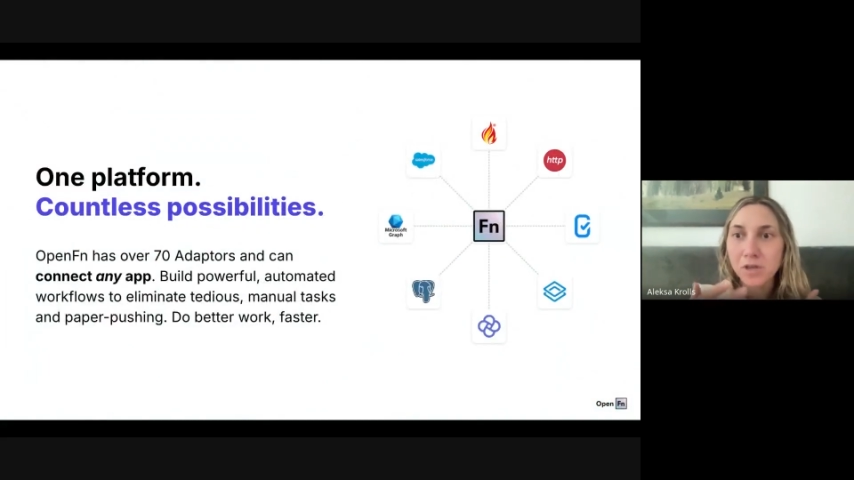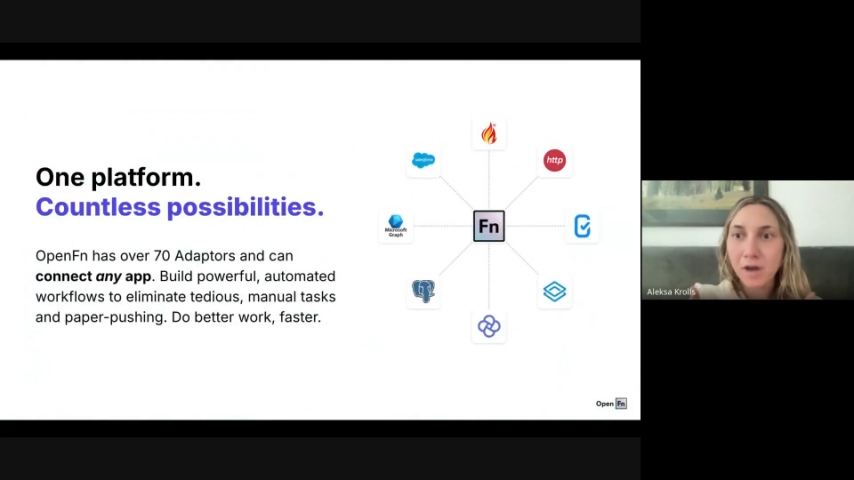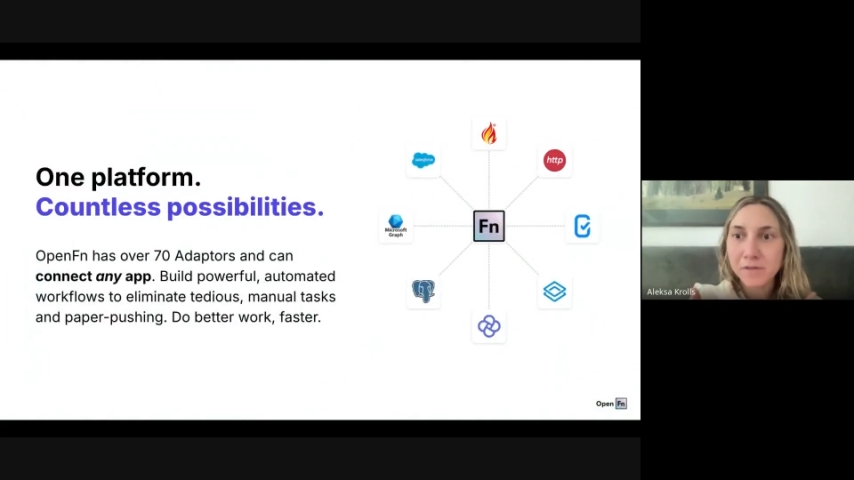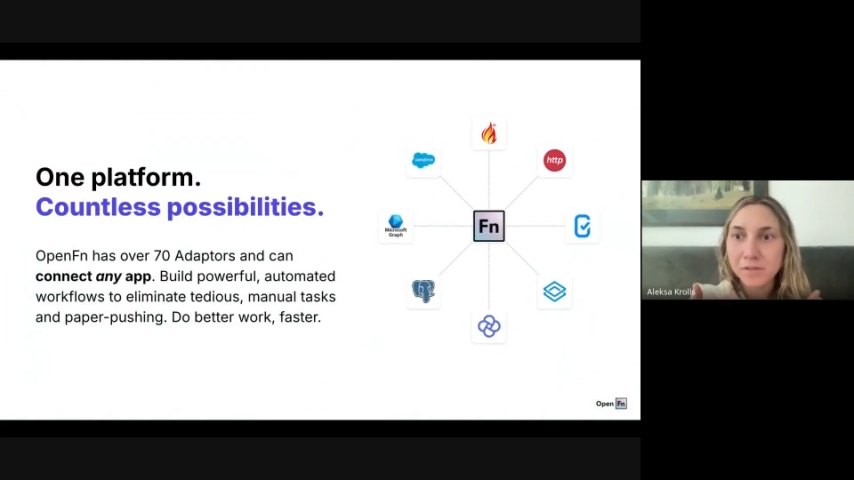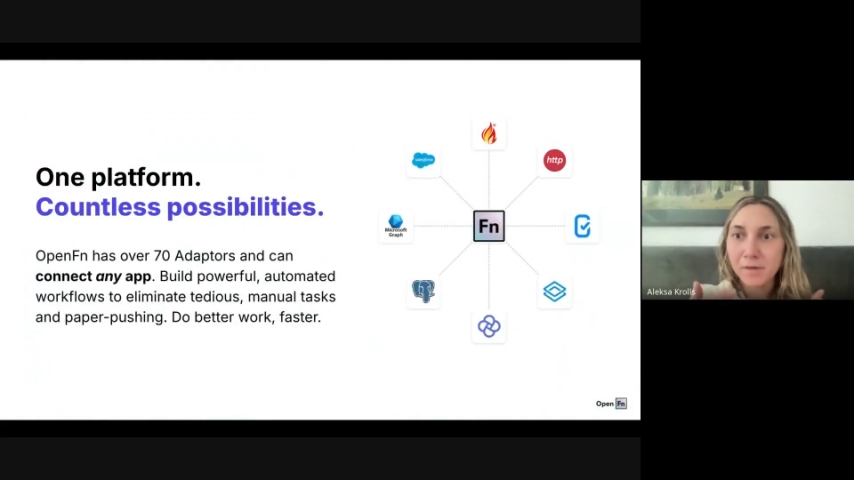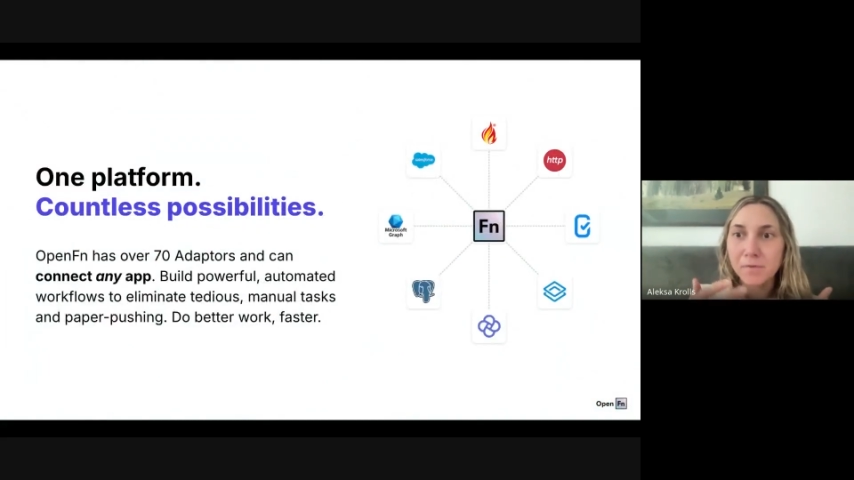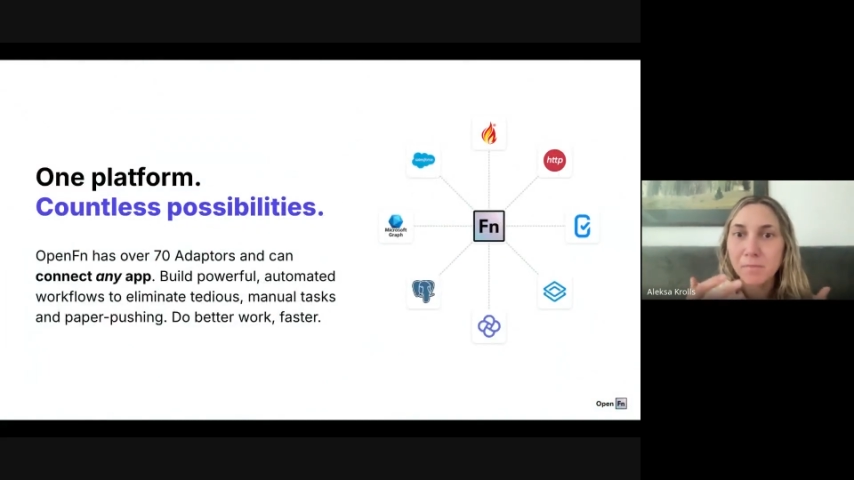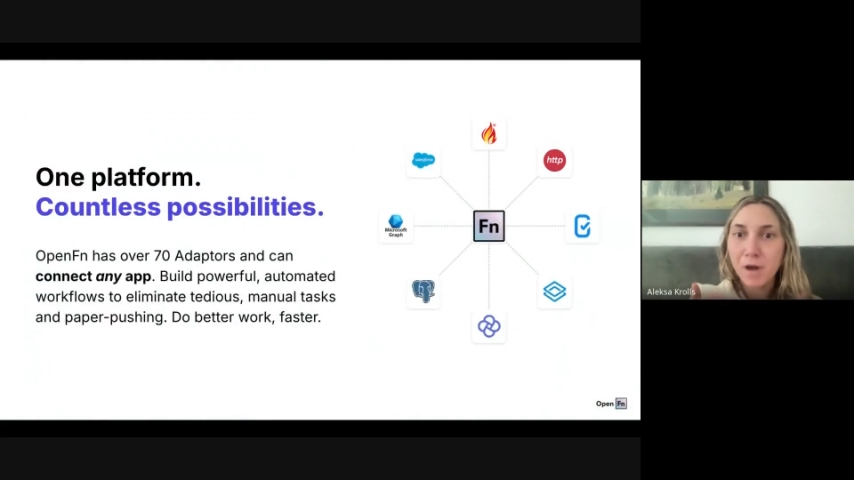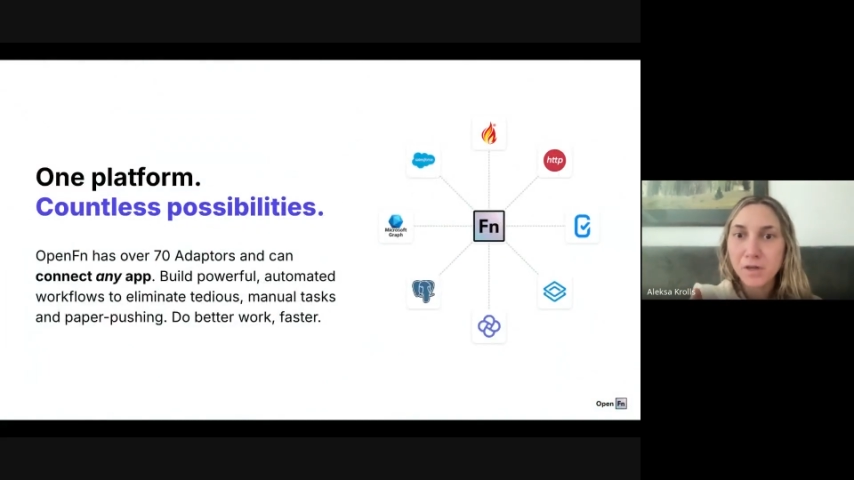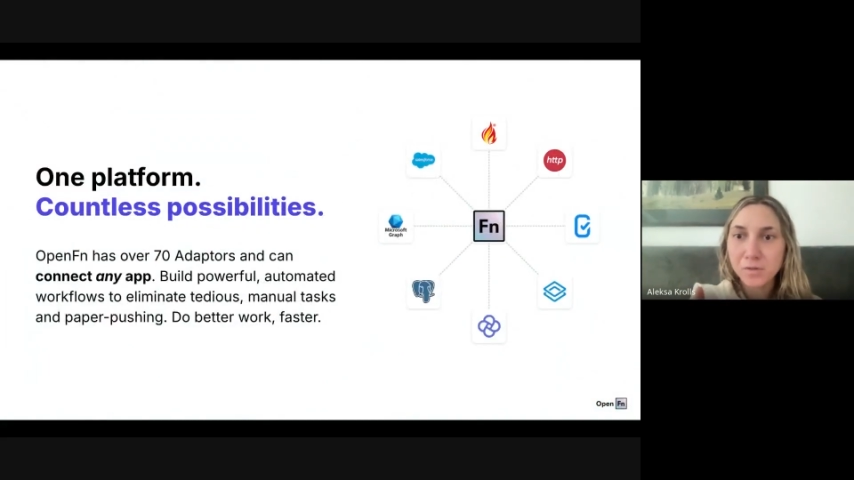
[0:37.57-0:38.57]
JavaScript
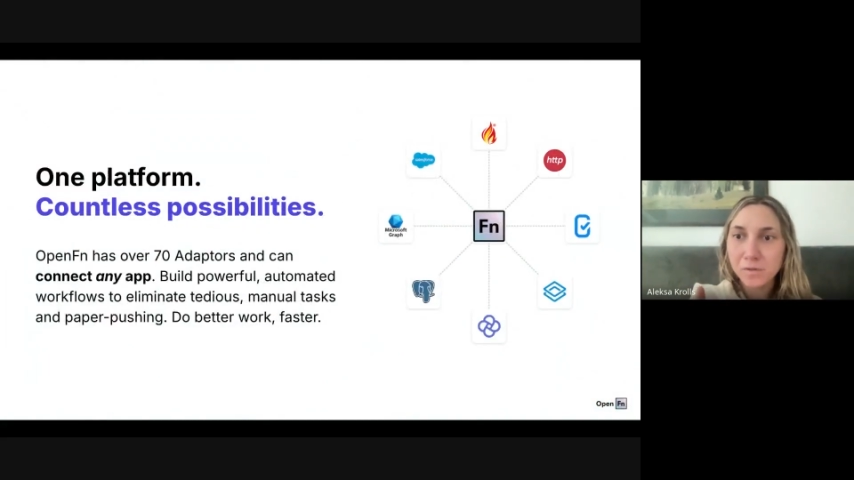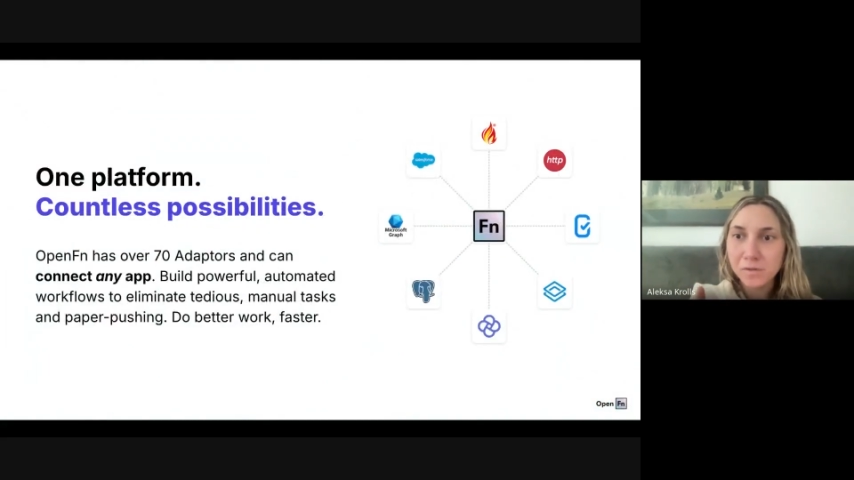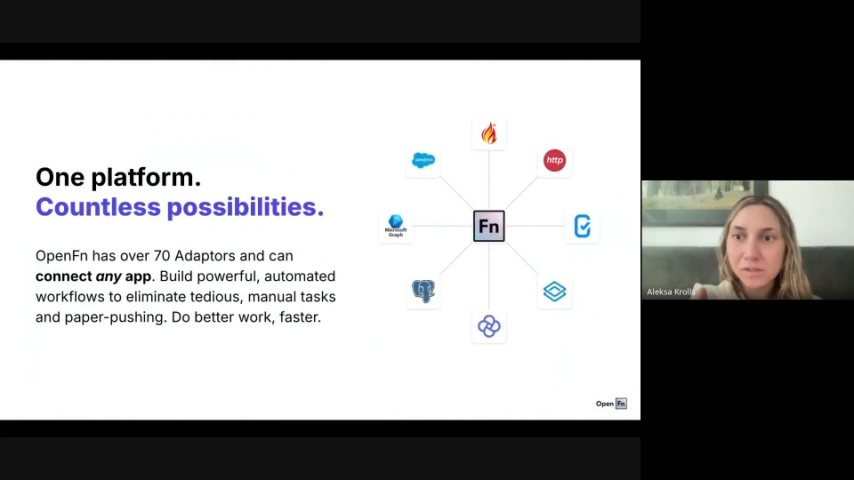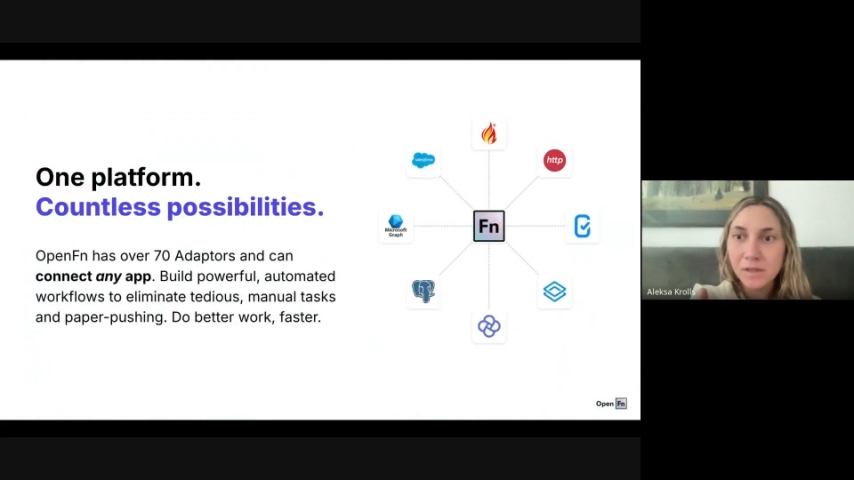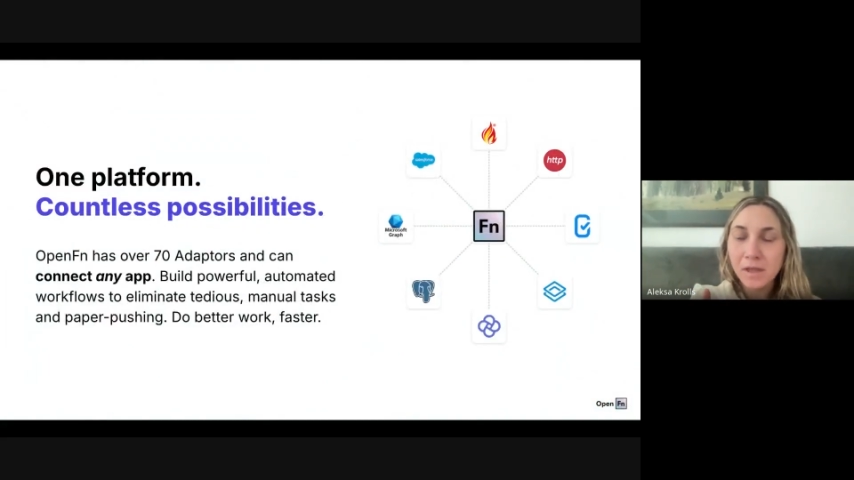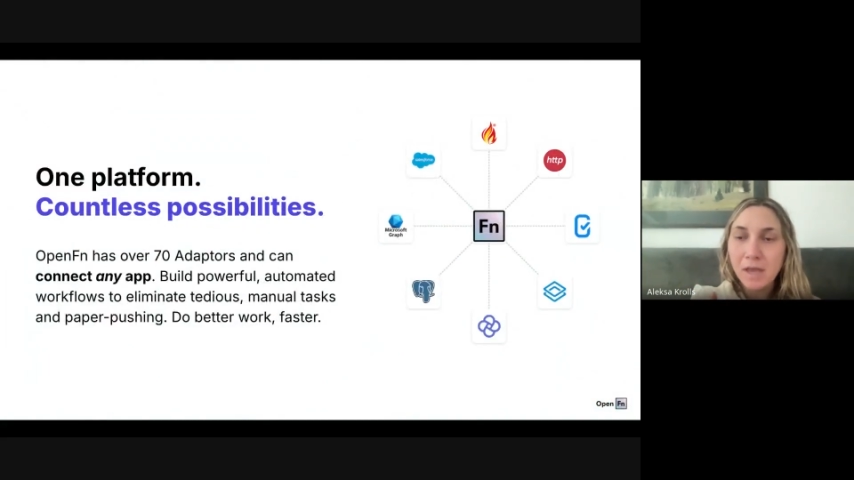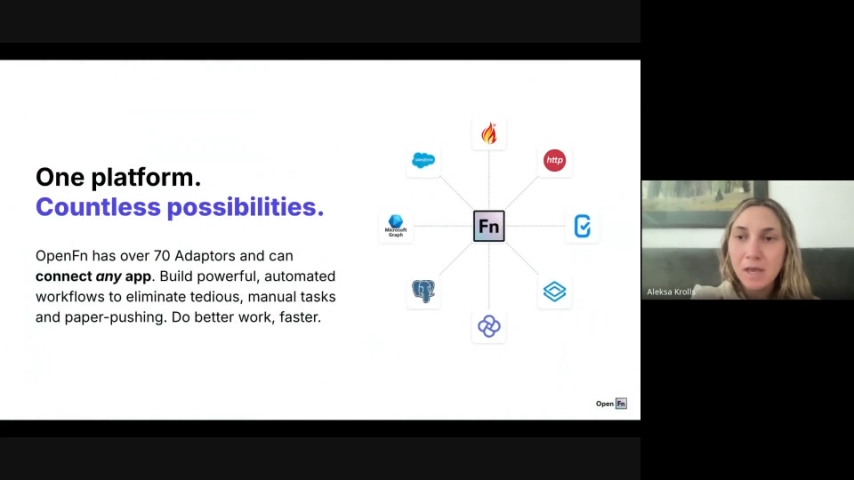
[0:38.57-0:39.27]
modules